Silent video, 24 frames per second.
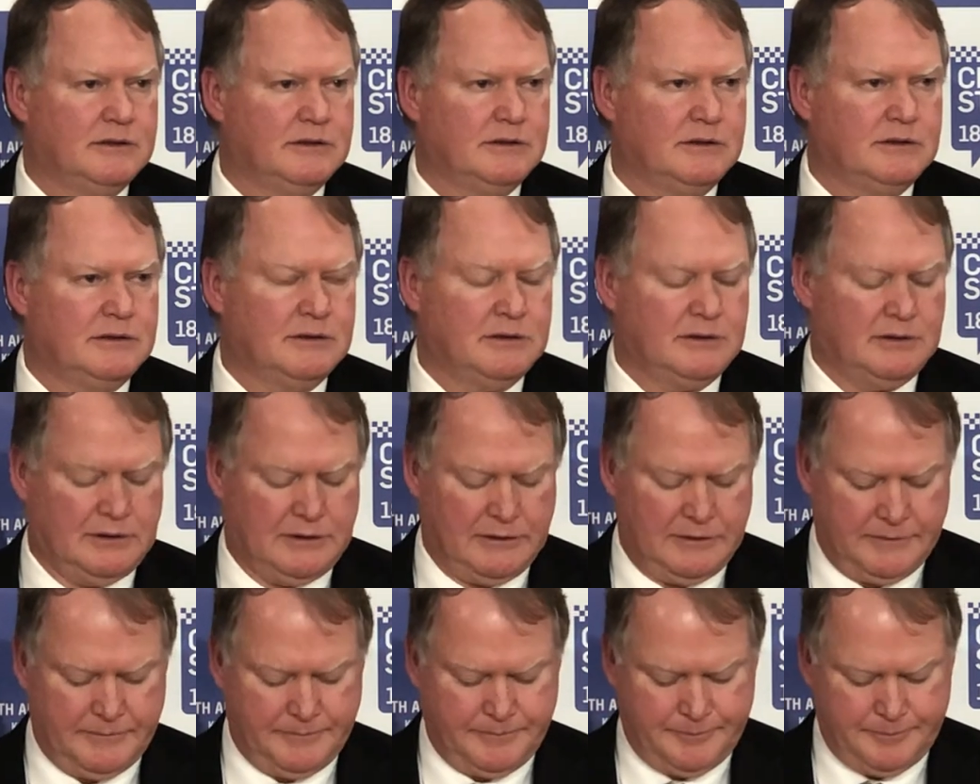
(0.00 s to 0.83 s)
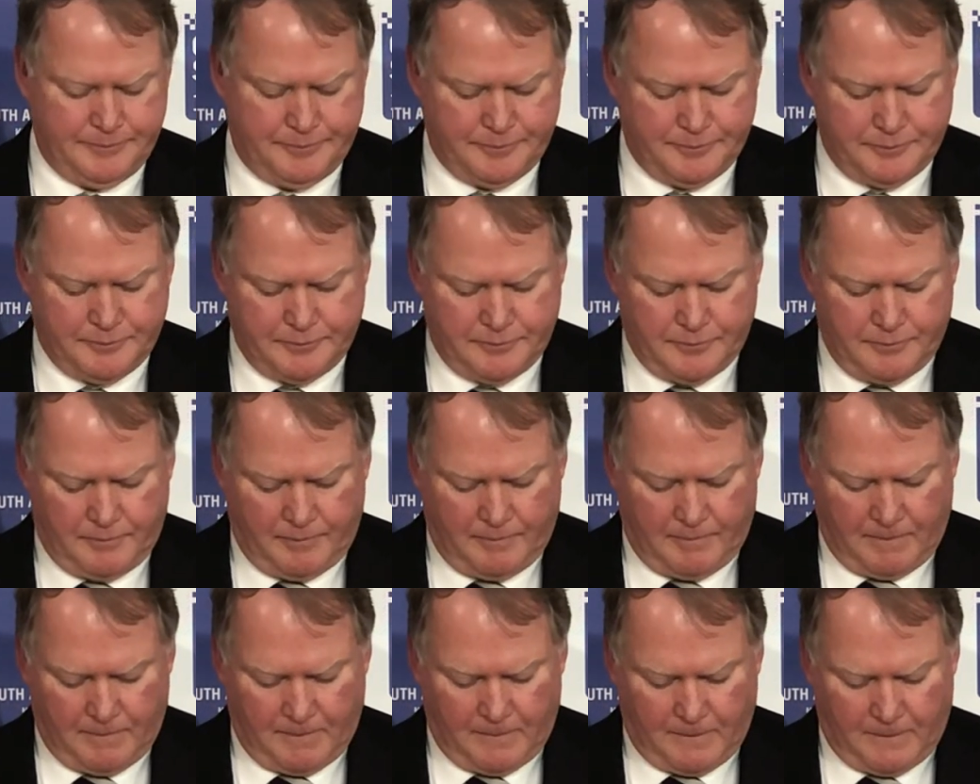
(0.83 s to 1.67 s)

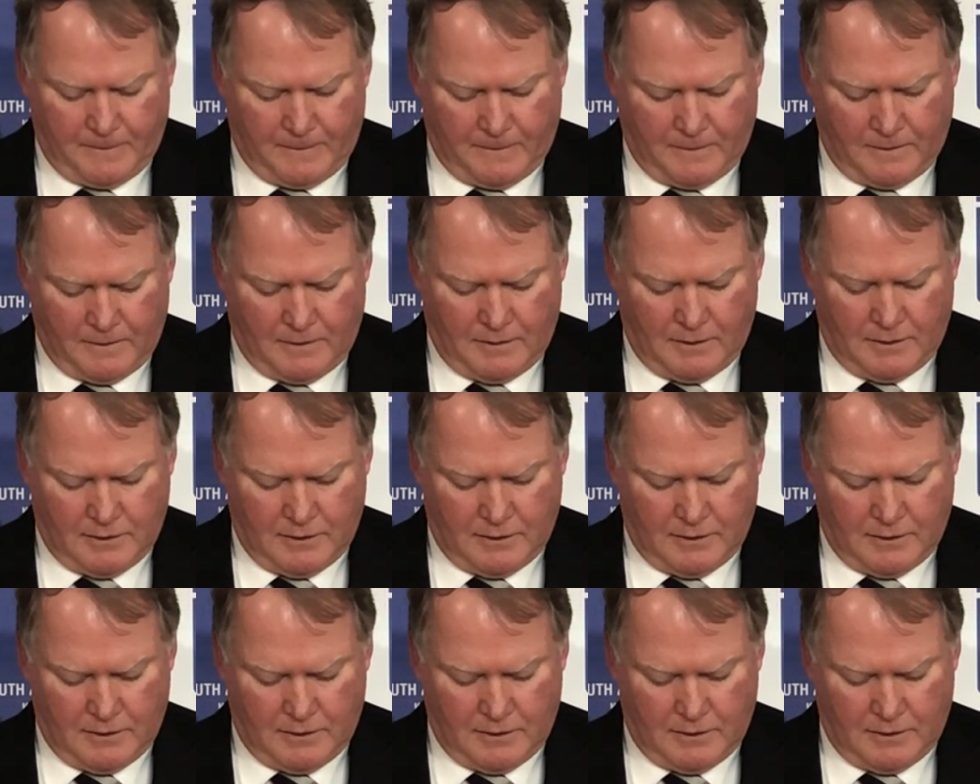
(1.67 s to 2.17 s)
(silence)